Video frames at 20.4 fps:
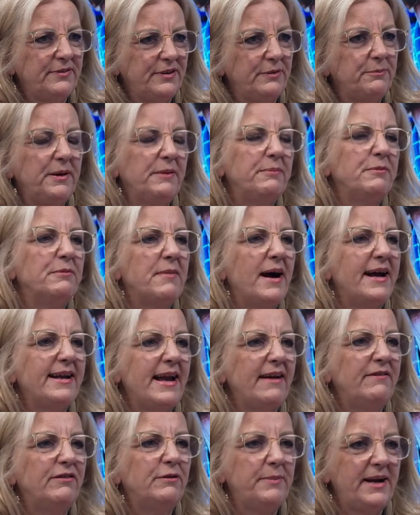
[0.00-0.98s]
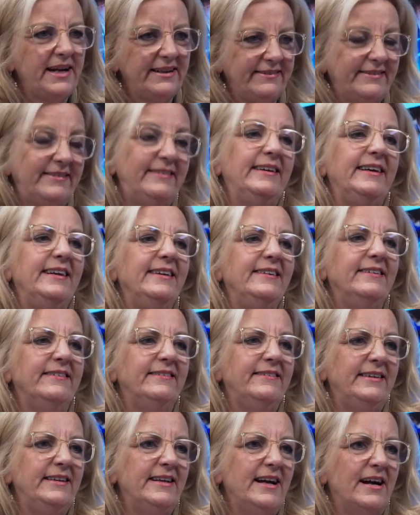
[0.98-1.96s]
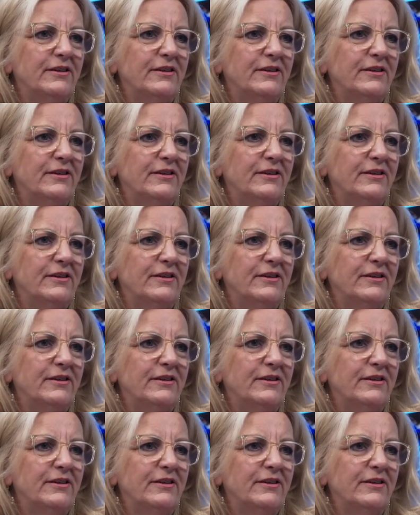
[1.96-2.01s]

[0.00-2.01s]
that people might have about seniors in our